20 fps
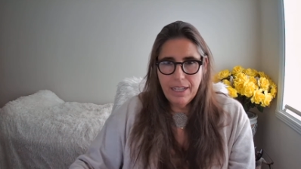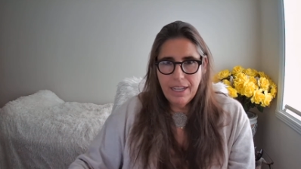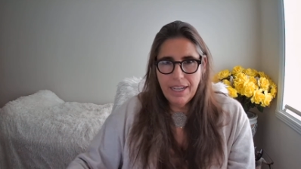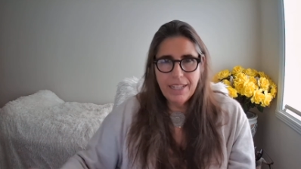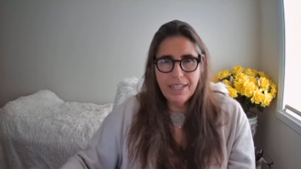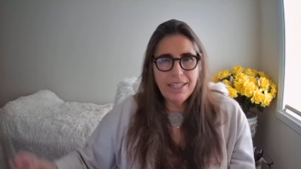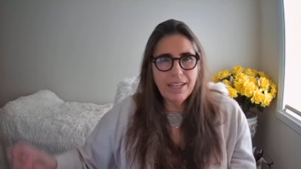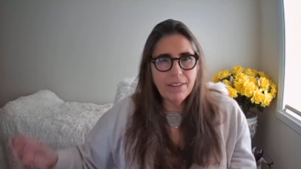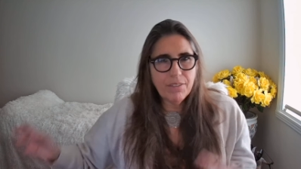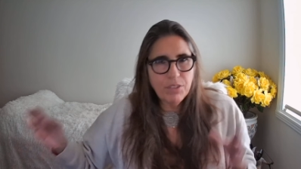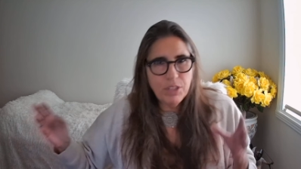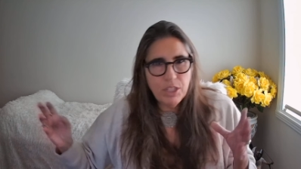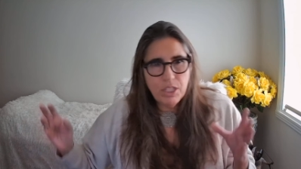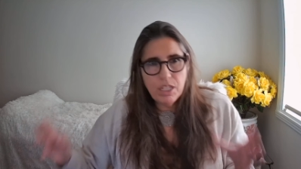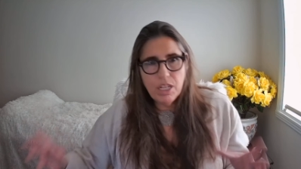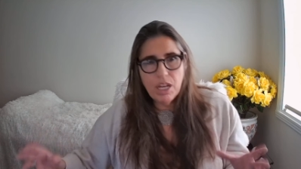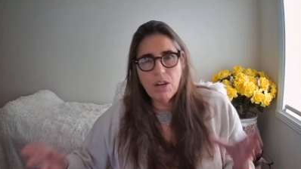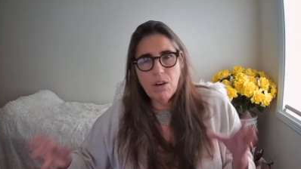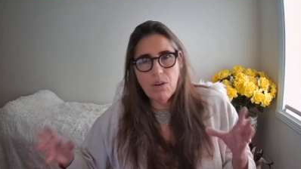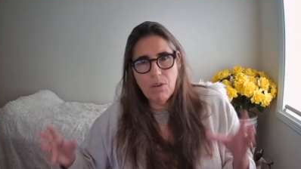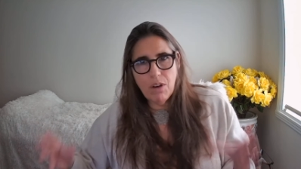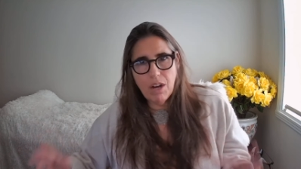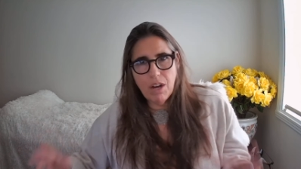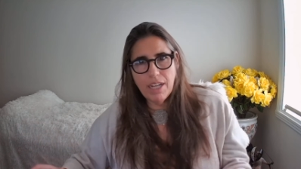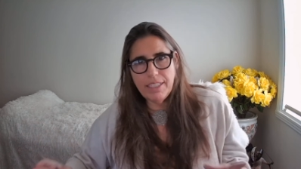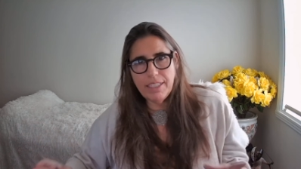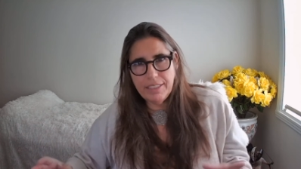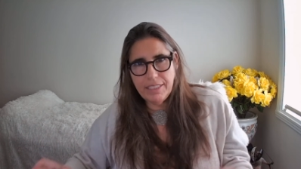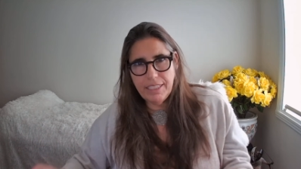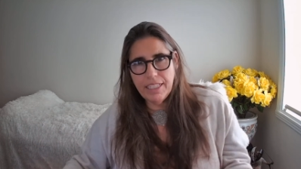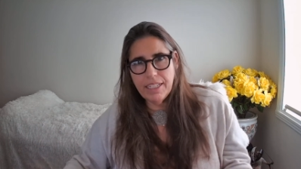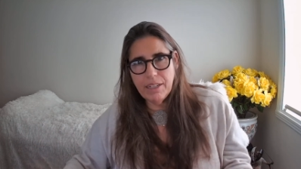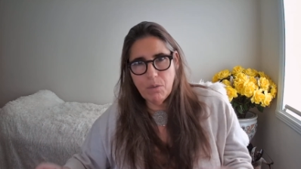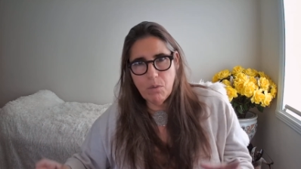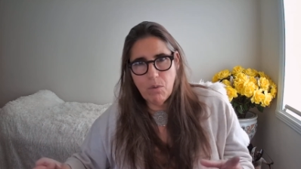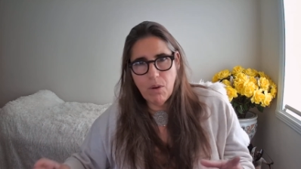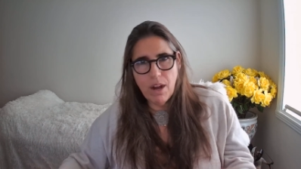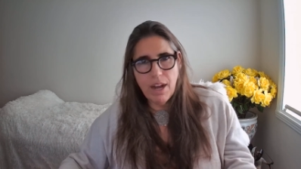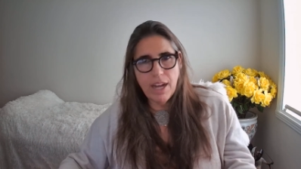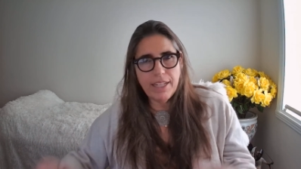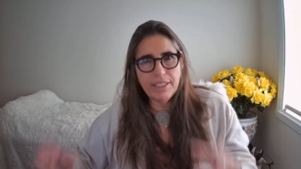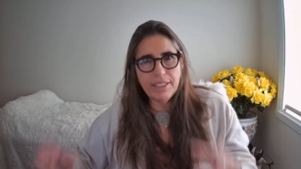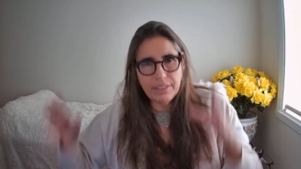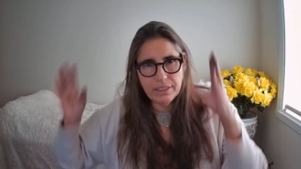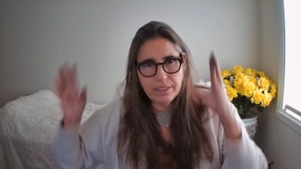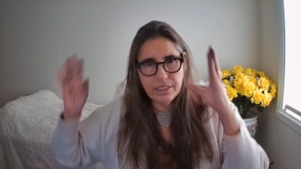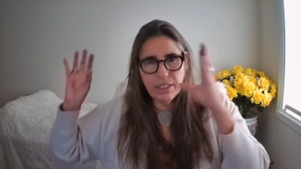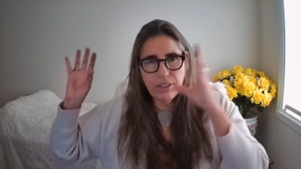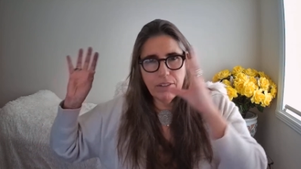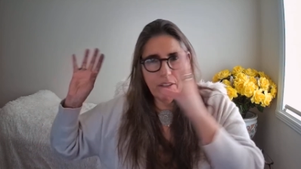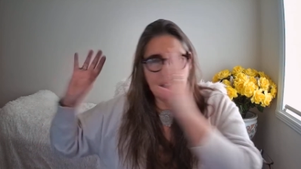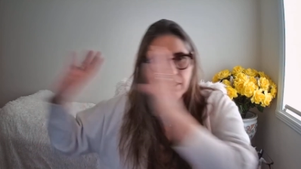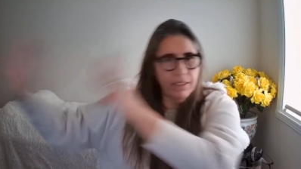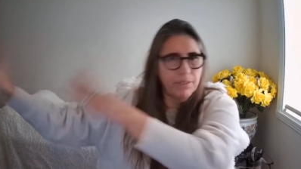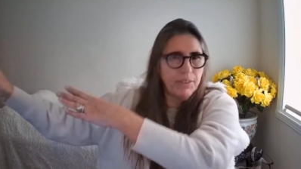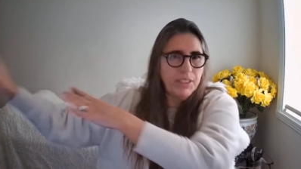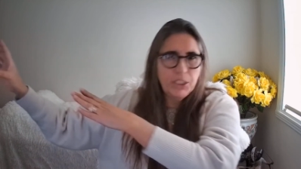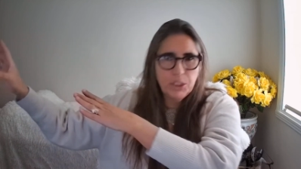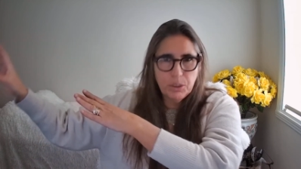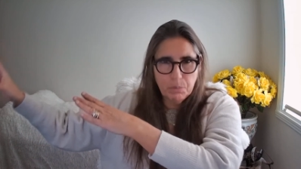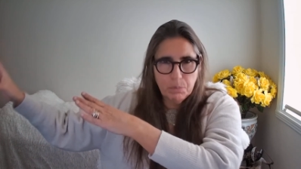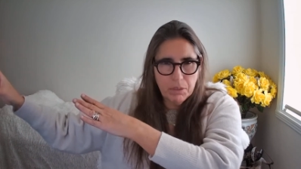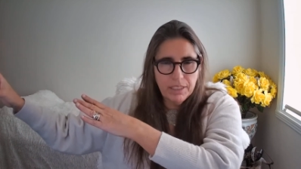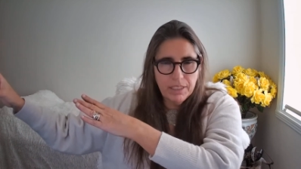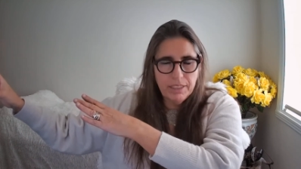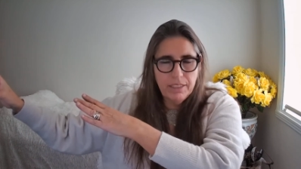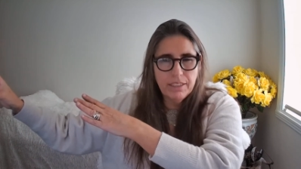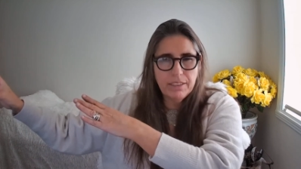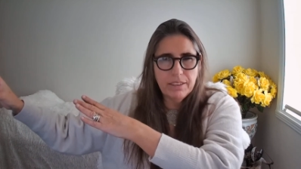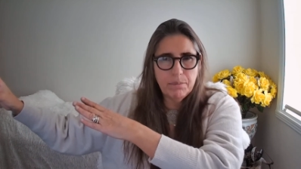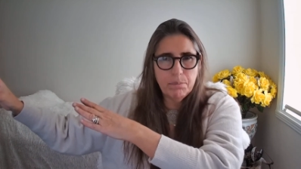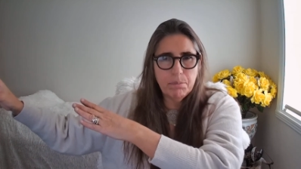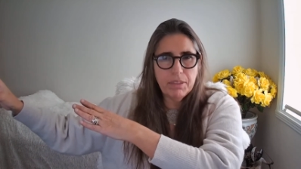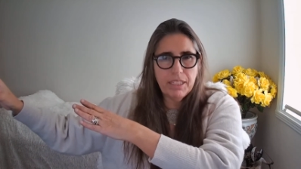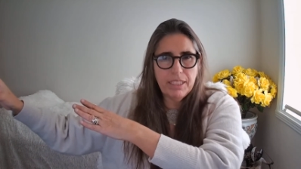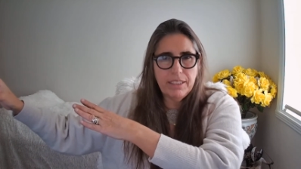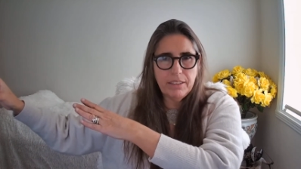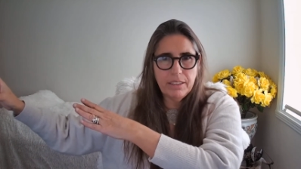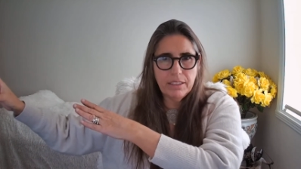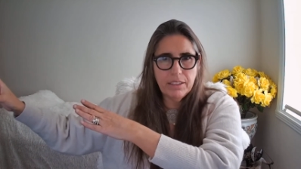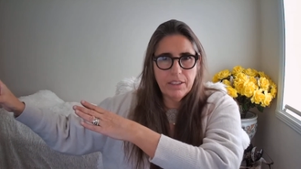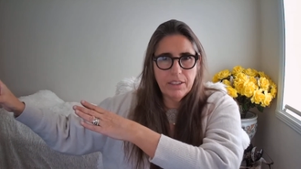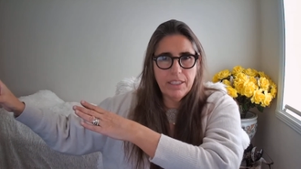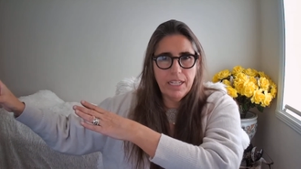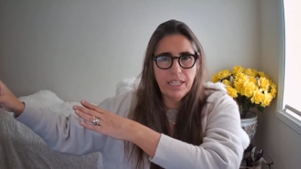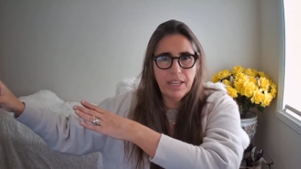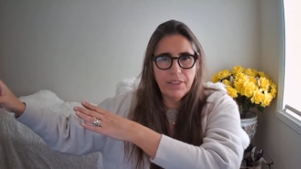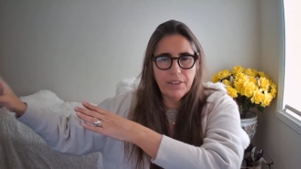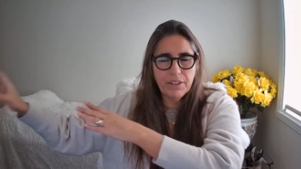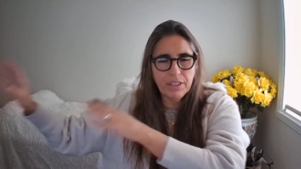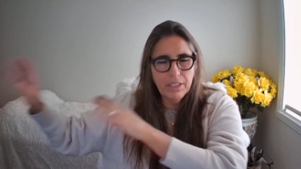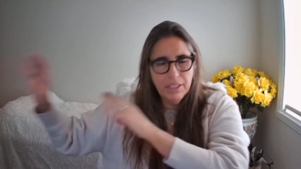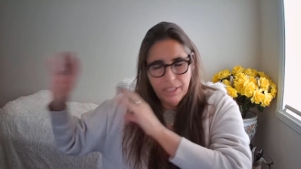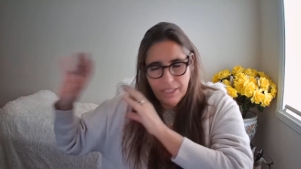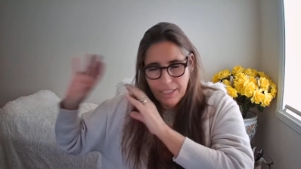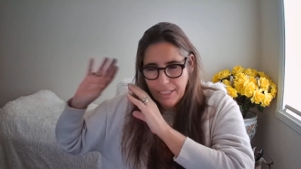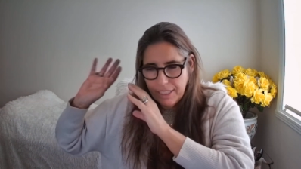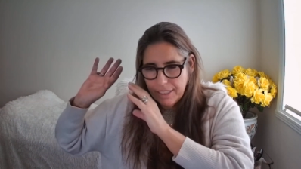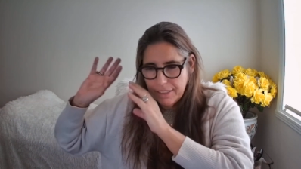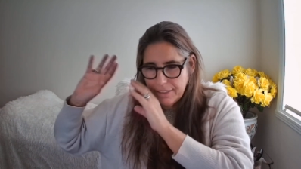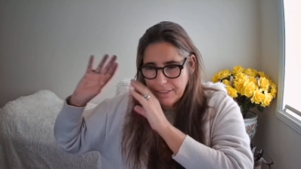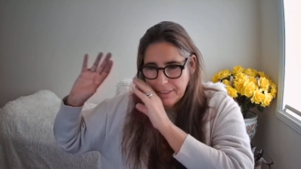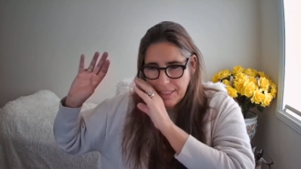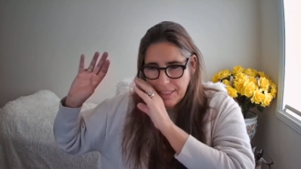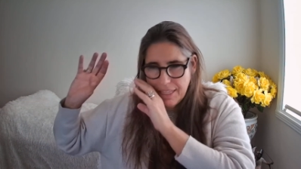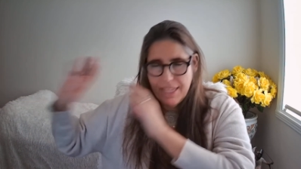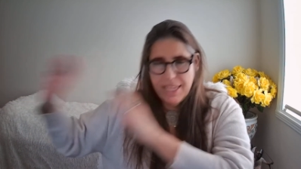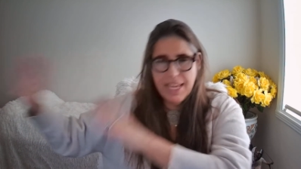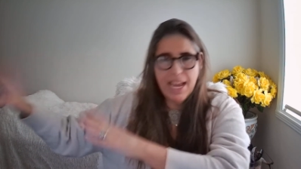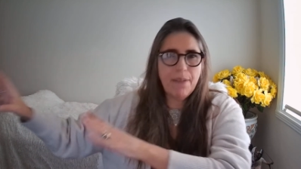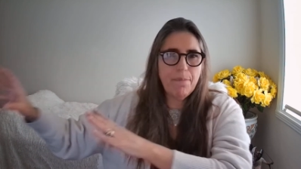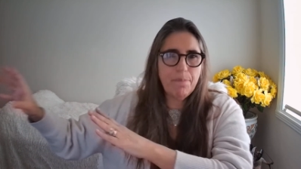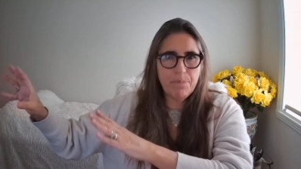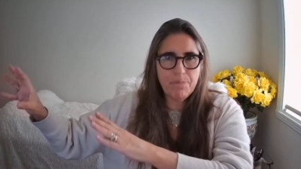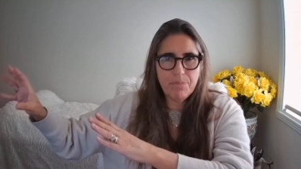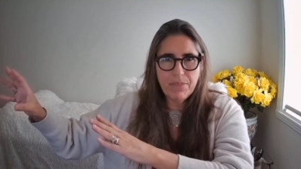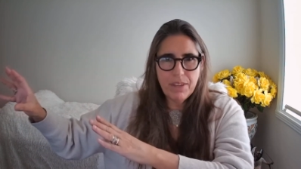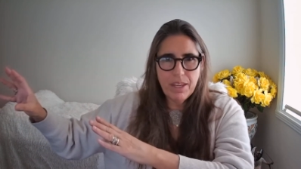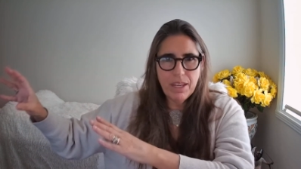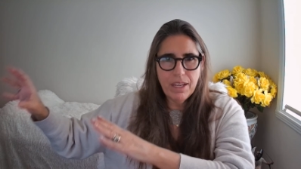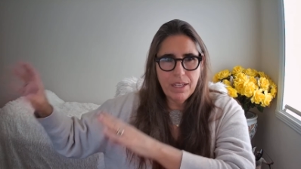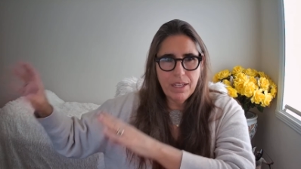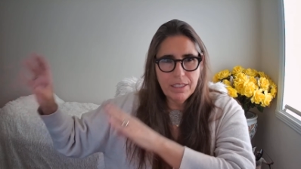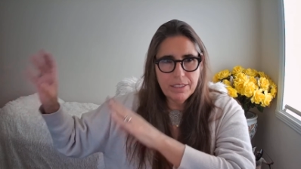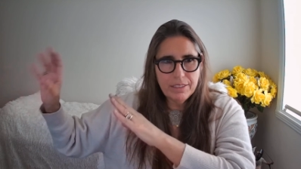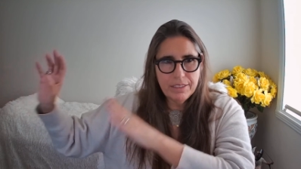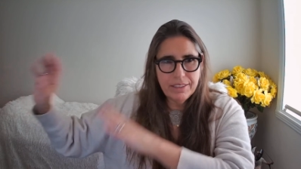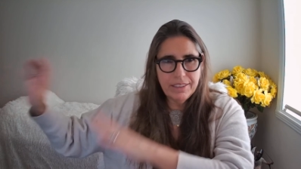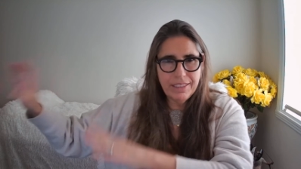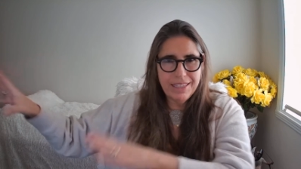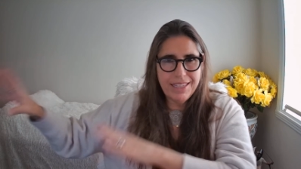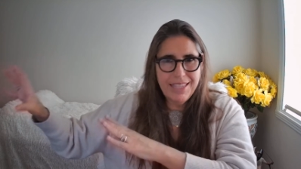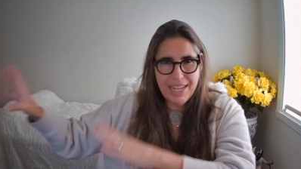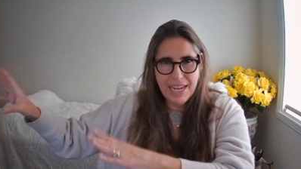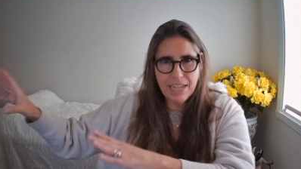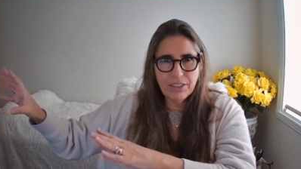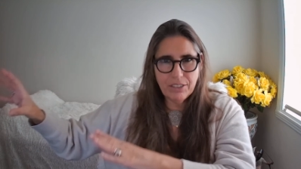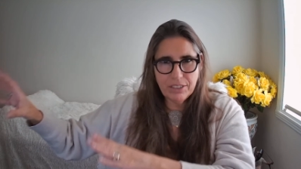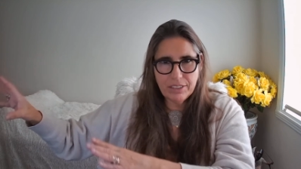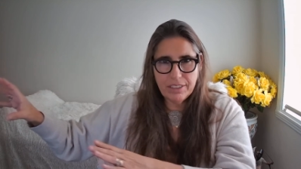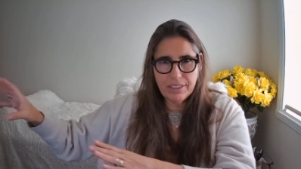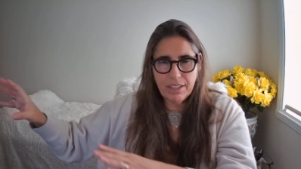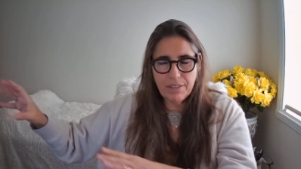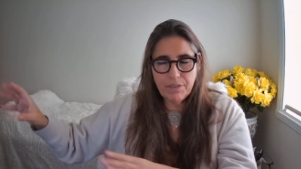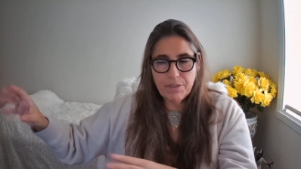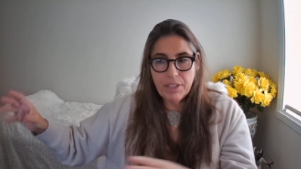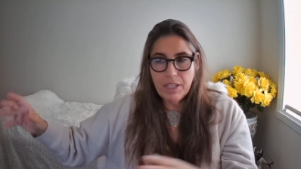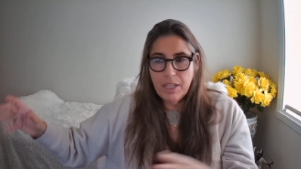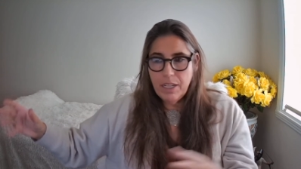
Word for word: And you have no idea why, so let me just place, place it on the other. It's them, it's their stuff.